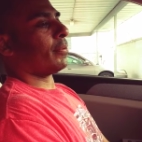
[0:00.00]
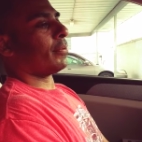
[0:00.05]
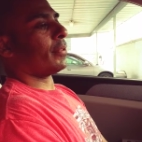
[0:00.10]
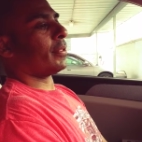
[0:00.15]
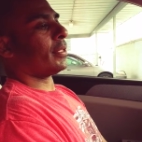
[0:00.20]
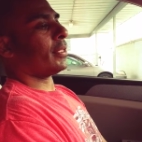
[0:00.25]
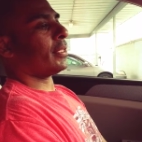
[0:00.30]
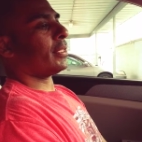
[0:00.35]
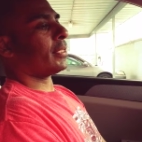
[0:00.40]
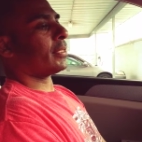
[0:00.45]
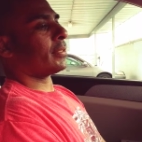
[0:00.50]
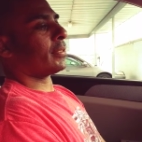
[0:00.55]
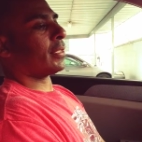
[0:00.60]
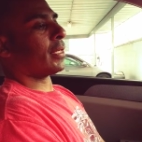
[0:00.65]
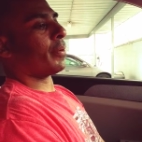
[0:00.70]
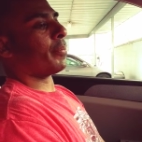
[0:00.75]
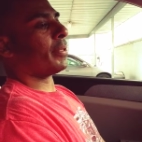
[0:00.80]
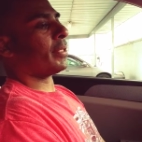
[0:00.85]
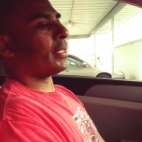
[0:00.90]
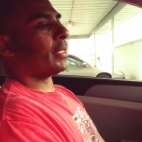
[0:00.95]
You just
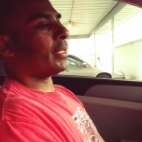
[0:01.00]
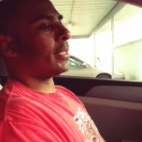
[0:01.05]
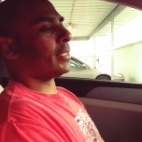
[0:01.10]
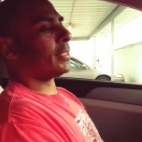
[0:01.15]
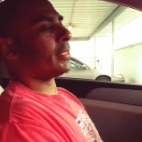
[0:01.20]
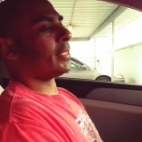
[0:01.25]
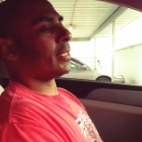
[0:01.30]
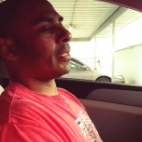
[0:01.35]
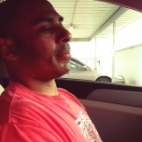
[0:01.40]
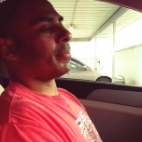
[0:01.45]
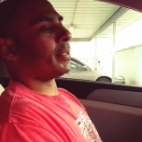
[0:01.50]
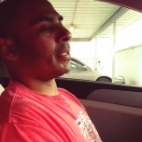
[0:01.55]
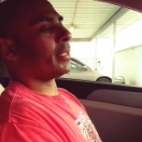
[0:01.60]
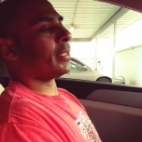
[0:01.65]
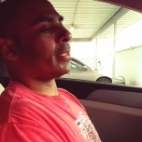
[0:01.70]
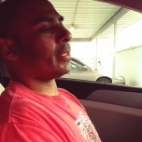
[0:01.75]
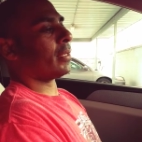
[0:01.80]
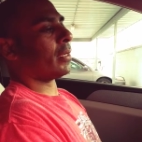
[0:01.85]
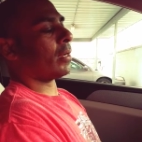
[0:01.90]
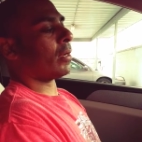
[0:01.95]
come into the gym and
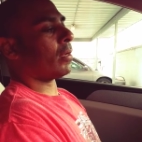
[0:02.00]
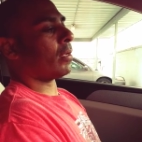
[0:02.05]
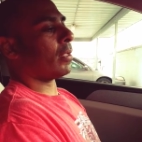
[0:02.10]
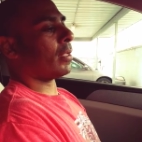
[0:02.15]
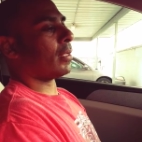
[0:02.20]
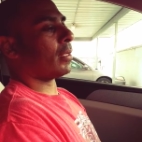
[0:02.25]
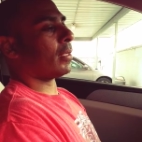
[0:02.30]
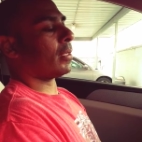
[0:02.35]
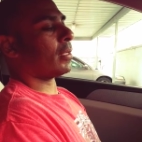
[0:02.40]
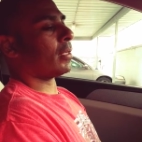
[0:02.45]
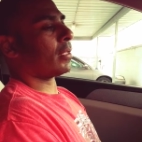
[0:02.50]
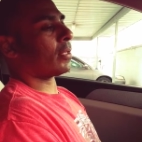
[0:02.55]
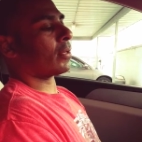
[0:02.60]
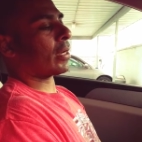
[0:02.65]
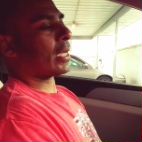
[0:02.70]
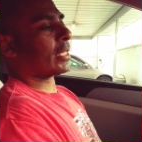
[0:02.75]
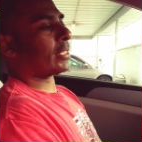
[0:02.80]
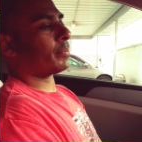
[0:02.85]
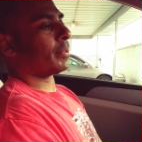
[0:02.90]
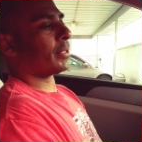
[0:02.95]
then all other
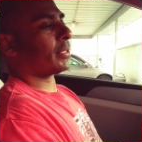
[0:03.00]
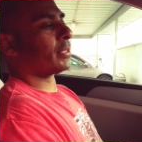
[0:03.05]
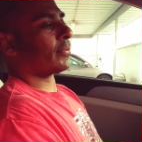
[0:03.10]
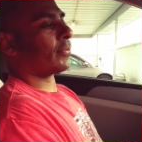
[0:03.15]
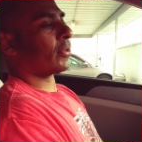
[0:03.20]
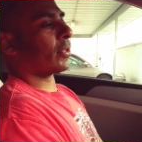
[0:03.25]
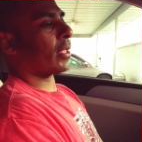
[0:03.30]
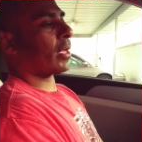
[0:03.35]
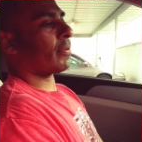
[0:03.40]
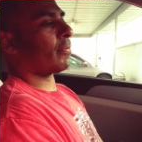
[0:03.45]
aspects of your life